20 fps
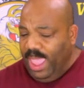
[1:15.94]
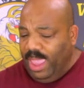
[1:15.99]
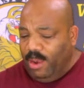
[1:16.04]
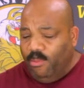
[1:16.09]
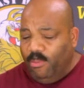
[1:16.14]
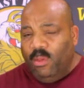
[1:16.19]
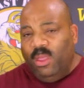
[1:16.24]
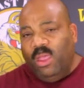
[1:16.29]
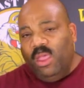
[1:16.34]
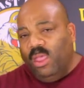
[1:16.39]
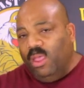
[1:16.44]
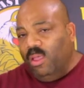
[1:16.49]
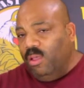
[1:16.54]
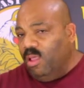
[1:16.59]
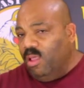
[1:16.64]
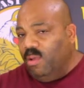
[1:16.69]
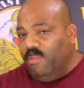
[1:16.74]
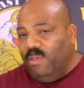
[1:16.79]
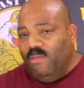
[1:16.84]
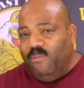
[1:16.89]
And
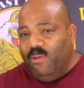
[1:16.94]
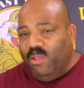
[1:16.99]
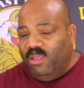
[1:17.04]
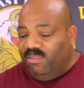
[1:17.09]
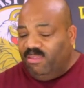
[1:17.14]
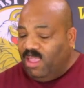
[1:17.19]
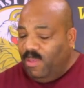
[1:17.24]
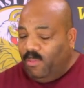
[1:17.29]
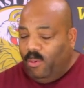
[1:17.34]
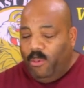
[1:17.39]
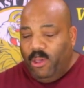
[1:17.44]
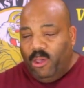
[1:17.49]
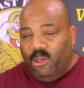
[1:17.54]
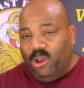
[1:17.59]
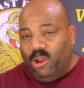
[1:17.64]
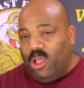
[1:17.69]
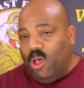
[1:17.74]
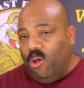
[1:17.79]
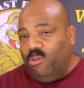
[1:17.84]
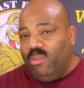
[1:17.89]
going to be real simple. We're
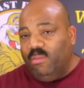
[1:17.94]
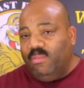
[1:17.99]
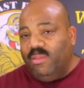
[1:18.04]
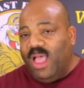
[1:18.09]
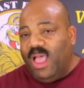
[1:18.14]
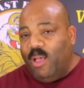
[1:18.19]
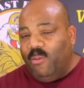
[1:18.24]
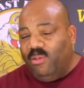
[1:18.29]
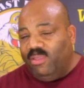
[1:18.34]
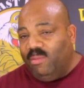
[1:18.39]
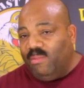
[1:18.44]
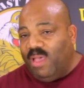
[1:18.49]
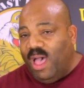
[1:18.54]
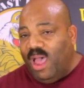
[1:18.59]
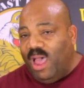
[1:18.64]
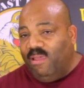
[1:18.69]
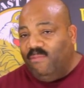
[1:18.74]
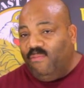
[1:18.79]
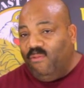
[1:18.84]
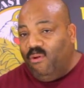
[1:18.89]
going to coat them down with some
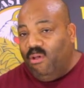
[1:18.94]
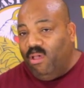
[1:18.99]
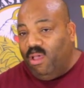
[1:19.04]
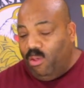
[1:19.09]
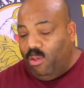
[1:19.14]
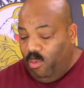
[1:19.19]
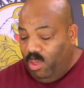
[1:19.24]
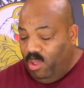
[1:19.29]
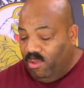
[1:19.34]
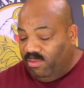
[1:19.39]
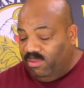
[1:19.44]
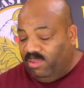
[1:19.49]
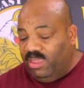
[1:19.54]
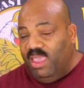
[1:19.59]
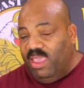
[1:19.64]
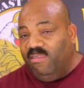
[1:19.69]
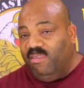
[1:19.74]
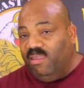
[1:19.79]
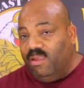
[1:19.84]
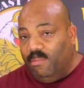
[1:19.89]
olive oil. We're going to
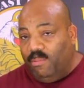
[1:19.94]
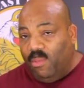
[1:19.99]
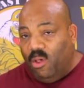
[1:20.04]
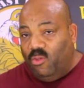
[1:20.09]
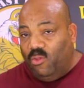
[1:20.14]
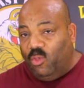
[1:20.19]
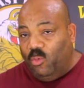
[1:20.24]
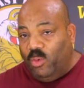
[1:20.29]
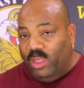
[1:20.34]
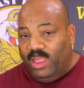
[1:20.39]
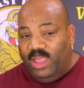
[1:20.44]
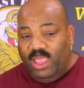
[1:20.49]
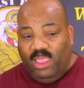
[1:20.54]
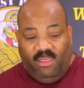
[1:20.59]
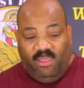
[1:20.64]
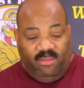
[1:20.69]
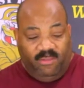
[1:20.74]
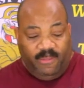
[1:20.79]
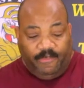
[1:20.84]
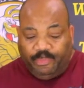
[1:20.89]
season them both with
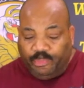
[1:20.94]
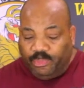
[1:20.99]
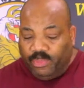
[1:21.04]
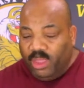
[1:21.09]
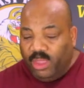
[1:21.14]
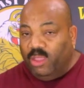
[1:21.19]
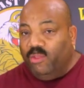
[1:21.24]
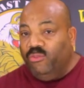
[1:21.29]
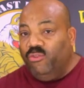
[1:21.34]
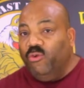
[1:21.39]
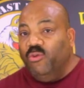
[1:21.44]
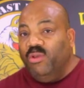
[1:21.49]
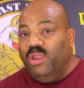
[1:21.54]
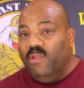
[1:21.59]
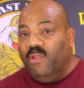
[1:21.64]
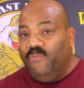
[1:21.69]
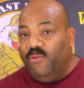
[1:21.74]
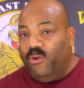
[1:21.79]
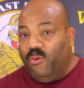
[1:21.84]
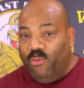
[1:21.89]
these two
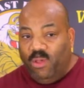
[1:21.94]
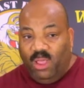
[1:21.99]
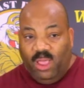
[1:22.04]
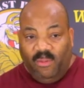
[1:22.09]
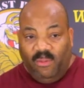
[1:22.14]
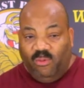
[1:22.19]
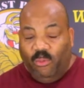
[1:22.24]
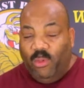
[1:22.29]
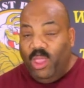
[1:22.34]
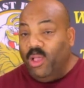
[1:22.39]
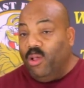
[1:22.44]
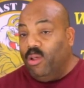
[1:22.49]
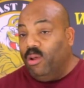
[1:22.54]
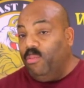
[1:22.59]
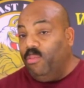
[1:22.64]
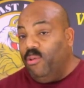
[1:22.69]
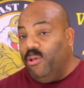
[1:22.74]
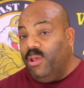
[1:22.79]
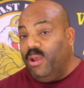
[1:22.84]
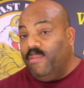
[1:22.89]
different rubs. We're
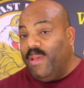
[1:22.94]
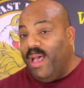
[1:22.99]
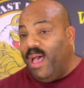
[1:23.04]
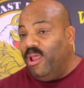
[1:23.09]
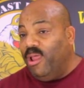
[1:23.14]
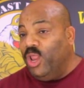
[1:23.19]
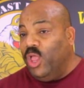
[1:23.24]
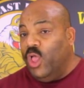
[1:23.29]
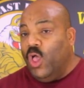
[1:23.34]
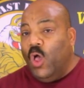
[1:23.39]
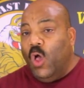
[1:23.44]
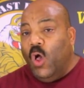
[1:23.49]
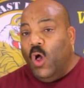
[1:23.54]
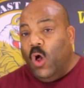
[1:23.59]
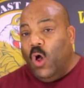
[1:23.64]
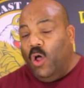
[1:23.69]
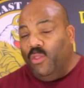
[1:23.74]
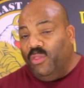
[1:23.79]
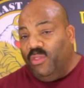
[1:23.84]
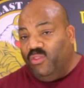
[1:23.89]
going to put them out
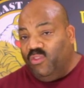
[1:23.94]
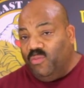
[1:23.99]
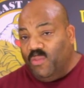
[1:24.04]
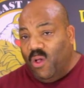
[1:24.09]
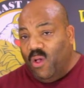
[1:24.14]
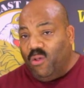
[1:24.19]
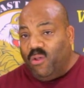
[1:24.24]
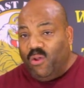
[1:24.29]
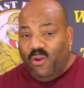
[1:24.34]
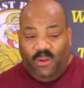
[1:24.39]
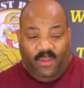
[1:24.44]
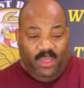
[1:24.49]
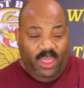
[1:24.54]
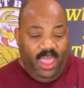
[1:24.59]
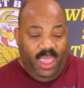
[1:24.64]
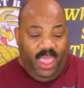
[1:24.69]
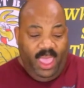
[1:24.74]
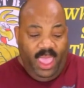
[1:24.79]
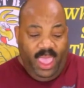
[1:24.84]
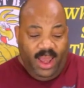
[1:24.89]
on the smoker.
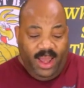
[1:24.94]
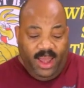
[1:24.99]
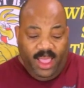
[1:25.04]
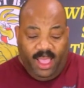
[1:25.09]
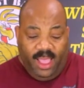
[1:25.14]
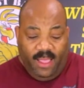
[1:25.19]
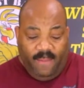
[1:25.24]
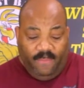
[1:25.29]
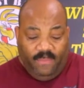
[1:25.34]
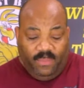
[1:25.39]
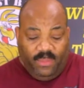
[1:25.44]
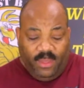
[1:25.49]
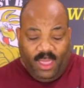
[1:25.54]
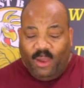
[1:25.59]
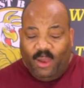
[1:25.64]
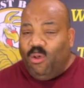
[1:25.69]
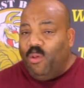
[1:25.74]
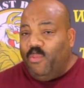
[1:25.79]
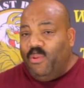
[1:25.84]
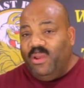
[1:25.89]
And I don't
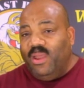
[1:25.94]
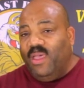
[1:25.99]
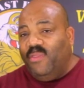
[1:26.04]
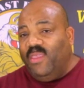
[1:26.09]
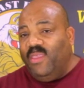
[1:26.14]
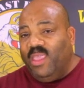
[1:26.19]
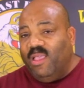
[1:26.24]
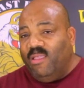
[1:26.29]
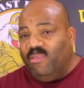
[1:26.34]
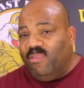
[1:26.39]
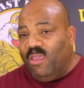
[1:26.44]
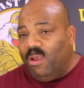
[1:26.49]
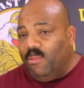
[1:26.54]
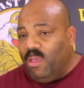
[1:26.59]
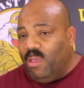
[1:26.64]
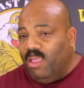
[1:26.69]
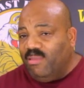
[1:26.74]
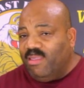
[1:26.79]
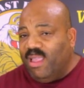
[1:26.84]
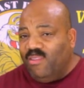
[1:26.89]
want to put nothing else
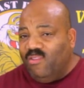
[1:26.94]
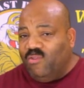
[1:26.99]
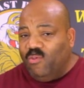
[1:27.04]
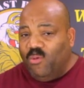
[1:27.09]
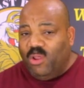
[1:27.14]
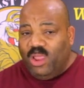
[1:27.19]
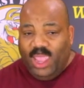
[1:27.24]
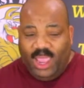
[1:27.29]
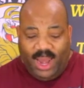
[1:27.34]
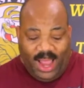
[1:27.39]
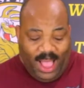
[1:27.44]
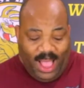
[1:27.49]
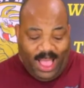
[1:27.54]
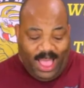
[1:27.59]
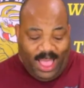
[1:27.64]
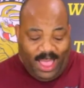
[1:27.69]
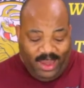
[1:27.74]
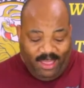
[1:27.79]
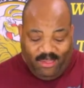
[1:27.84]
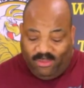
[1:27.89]
on them because I just want to get an
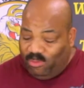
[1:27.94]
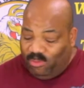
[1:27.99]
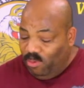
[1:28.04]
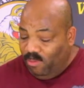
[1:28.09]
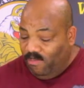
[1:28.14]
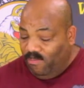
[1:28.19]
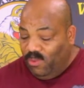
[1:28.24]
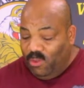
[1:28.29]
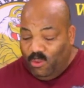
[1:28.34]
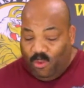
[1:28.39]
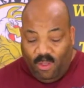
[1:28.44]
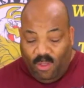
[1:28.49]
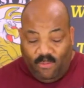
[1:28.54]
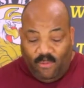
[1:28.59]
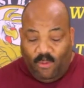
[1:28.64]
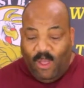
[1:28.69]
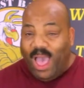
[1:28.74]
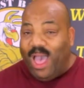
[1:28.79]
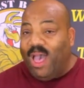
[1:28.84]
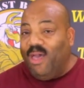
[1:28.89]
honest review
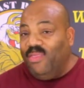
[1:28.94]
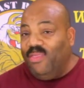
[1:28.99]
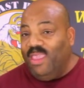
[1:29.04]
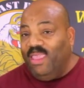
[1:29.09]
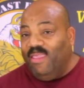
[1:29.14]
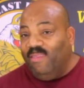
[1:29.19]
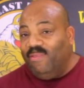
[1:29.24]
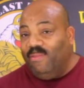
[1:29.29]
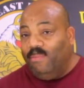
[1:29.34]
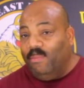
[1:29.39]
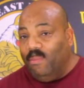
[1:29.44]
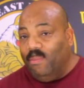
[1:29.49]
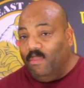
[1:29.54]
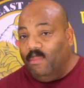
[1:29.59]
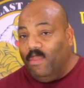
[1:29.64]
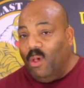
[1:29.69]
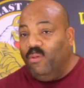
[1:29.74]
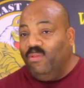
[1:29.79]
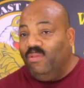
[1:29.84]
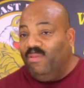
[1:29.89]
of how these
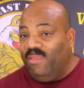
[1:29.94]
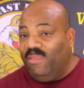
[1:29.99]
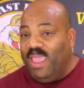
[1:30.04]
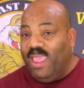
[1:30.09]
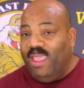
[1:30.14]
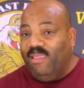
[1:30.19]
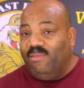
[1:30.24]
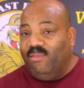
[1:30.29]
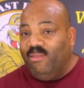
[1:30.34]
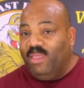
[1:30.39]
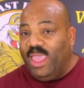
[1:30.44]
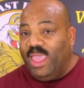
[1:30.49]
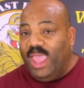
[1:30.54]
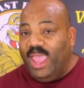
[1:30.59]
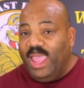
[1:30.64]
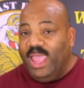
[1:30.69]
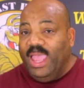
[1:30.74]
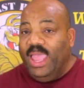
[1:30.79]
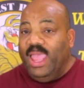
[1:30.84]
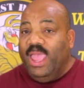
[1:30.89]
both taste,
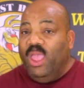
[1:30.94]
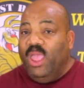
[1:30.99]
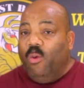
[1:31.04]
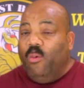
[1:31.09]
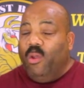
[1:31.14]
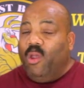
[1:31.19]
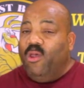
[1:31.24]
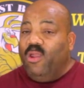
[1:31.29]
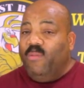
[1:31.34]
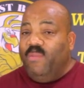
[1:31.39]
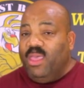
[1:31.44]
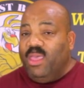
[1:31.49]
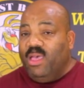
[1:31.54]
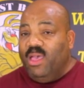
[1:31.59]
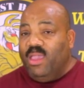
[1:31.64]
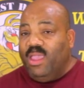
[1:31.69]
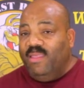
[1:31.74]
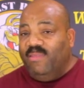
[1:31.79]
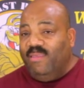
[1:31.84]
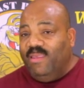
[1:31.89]
okay? We're going to be
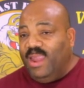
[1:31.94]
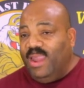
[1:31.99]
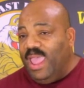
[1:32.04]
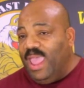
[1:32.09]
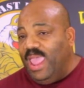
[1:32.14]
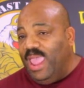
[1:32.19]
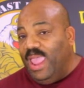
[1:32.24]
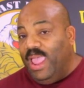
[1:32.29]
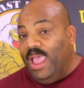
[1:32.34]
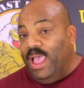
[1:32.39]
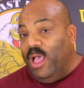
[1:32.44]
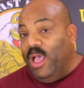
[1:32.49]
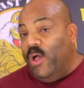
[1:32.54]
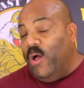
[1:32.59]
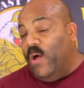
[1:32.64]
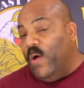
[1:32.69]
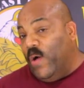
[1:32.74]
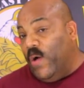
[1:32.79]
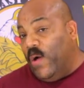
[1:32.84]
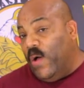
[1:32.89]
cooking today
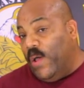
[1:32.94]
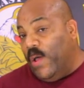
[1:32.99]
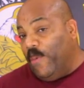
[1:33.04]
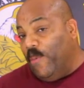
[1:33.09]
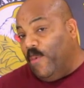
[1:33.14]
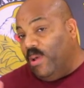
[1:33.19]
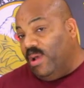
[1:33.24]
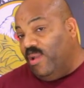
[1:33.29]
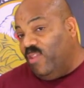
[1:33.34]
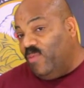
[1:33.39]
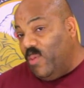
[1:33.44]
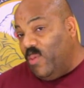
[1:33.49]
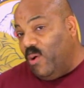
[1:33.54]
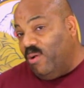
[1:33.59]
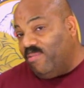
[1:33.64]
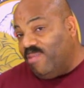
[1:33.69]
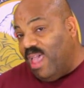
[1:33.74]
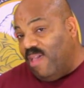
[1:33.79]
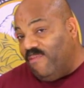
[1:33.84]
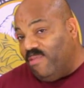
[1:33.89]
on one of the
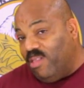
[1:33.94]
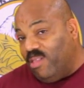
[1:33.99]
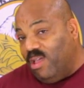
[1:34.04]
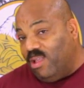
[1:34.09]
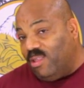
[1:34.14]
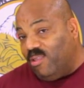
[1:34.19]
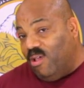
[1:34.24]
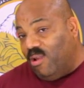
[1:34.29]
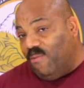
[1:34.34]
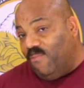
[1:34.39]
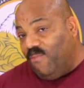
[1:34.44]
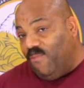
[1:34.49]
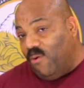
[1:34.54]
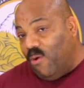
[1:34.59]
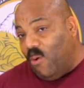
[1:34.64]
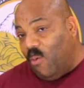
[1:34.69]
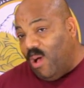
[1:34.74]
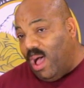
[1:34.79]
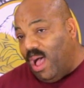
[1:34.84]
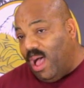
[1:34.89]
smokers I haven't cooked on
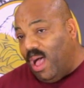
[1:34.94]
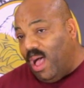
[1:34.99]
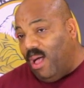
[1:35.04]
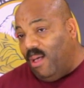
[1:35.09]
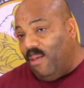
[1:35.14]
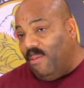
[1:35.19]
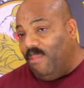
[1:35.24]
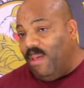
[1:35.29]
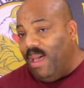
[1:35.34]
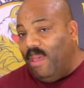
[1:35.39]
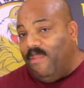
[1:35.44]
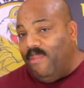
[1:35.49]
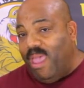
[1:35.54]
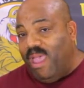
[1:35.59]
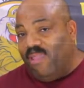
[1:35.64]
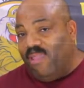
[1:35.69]
for a while, my